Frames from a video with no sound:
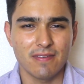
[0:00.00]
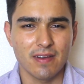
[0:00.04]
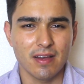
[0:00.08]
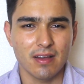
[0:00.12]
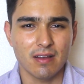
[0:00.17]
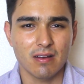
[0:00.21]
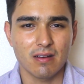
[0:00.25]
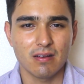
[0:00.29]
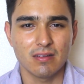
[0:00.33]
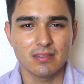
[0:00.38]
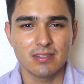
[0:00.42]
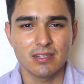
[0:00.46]

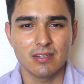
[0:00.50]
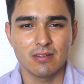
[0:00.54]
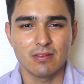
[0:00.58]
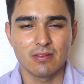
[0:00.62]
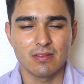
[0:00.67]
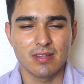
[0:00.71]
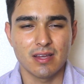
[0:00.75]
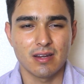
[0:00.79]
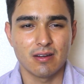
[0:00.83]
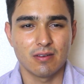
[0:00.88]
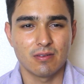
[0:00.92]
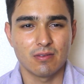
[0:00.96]
fat content
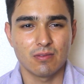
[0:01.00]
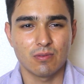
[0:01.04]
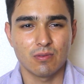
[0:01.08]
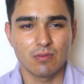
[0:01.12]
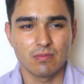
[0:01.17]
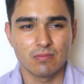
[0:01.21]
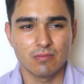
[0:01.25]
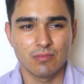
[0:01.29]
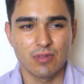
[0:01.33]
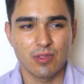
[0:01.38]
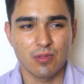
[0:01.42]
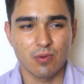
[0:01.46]
or that are
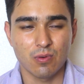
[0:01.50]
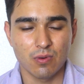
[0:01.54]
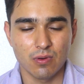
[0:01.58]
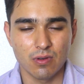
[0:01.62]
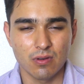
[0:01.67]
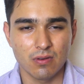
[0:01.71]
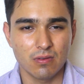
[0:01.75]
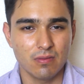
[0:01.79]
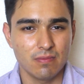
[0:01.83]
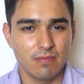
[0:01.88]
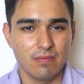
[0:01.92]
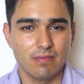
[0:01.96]
with
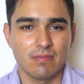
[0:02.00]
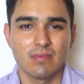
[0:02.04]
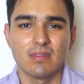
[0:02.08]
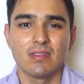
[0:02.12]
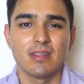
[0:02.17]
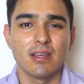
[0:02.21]
oil,